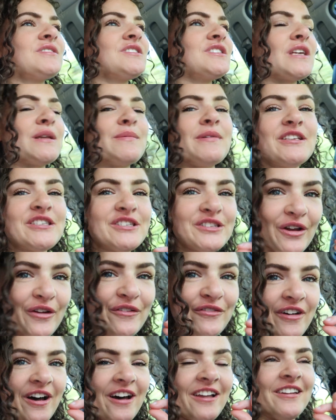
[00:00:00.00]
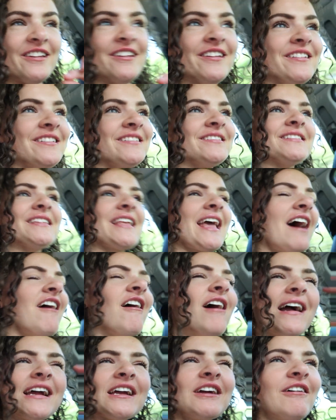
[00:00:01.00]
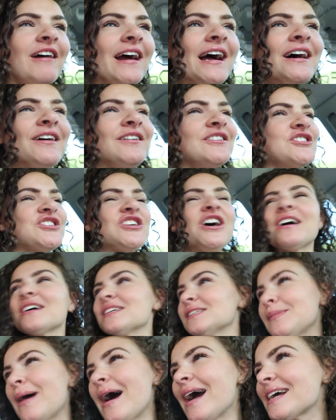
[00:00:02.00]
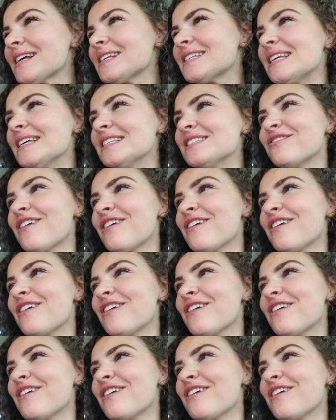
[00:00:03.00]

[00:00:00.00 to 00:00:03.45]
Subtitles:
It's gonna be so fun. Get our anger out, chuck some axes